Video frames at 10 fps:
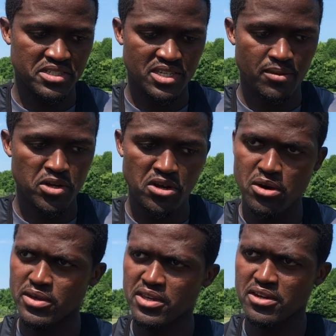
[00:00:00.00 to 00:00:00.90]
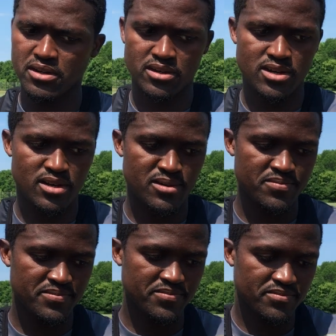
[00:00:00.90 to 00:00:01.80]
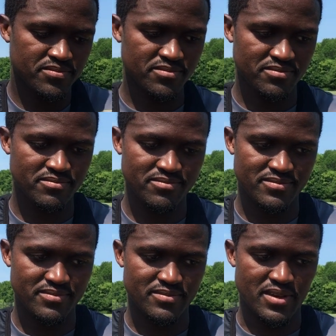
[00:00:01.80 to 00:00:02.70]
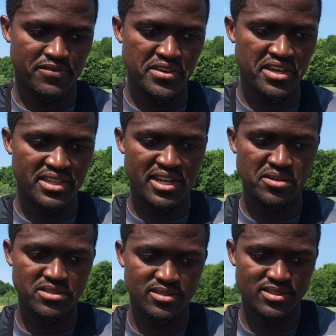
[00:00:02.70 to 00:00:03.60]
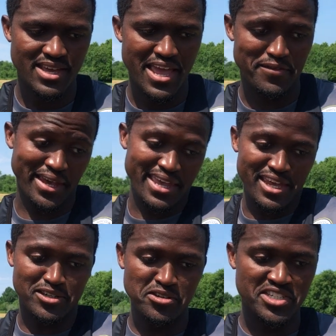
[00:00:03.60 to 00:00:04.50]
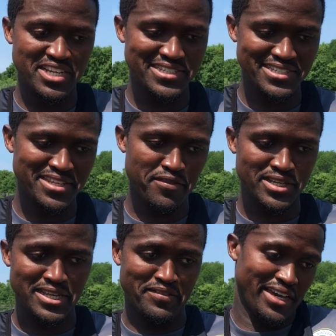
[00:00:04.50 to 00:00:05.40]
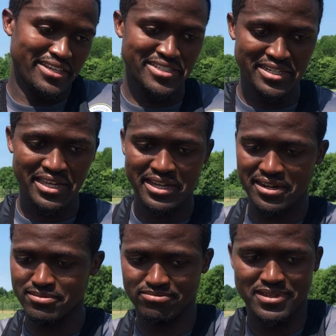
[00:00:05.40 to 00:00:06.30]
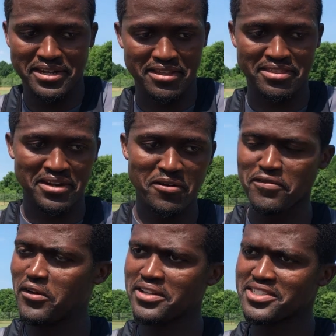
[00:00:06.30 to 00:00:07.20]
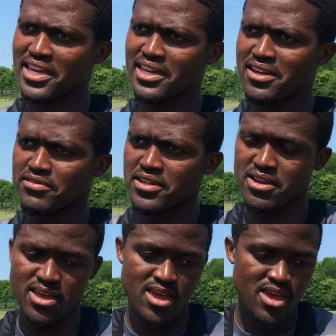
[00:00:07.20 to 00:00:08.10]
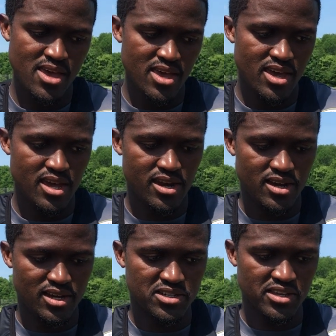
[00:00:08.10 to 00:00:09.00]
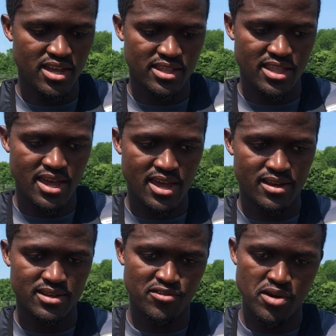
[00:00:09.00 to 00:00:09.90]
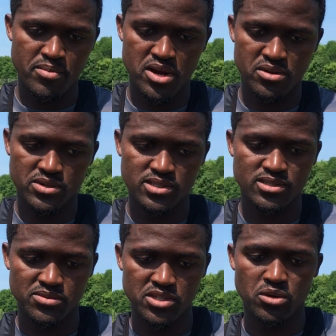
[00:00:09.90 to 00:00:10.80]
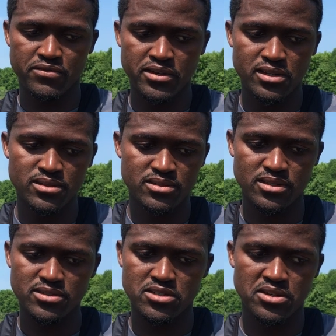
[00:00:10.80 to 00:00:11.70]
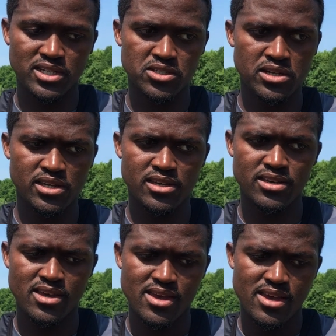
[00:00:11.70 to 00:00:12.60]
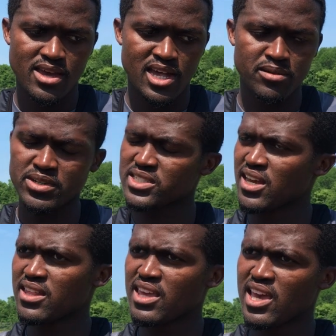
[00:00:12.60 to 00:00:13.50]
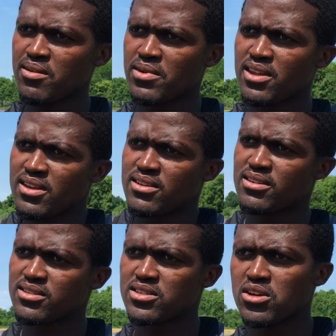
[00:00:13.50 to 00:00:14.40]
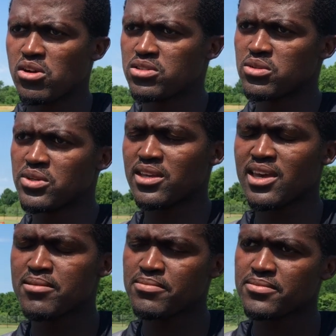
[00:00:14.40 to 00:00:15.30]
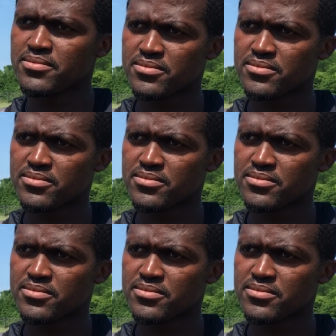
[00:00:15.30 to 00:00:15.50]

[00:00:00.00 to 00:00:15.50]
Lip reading: just kept on going, you know. I figured that I was, if I can get two chances in the first half, I can still get another three or four in the second half. You know? And to get that rebound was a good feeling. To actually help us tie the game and to go into the game.